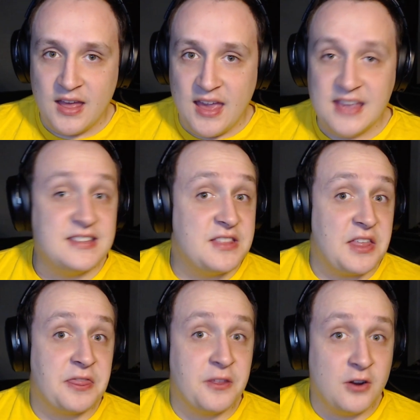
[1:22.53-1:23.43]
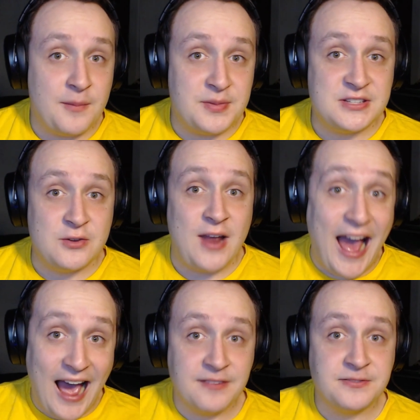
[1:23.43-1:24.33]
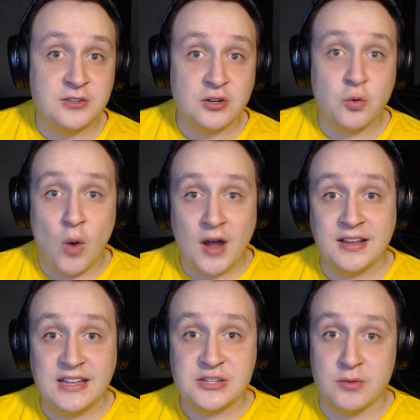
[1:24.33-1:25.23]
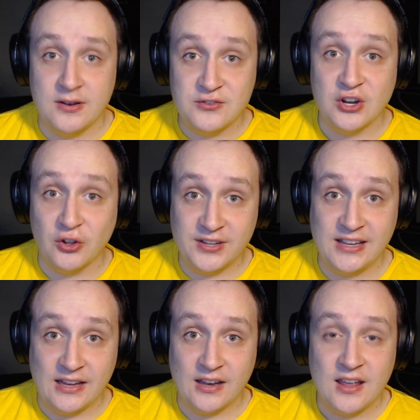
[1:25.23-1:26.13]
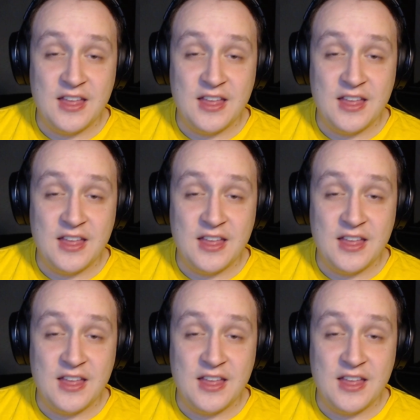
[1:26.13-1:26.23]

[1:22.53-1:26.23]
is in the third episode after Wanda gets rid of Geraldine.